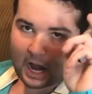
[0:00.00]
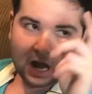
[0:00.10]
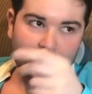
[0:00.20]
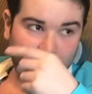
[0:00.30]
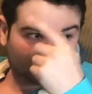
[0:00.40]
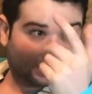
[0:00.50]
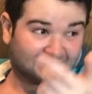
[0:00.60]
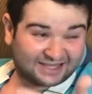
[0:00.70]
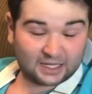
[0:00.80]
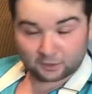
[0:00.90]
I,
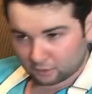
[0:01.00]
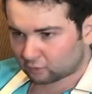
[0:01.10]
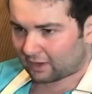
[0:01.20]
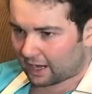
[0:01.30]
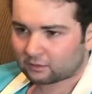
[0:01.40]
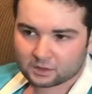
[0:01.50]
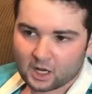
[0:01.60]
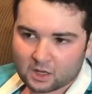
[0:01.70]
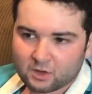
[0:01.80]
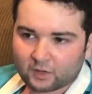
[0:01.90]
I take a look around and
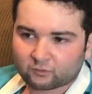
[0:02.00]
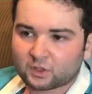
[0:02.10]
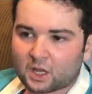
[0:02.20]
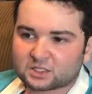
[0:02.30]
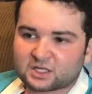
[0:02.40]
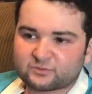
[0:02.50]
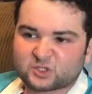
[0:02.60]
I, I realize I'm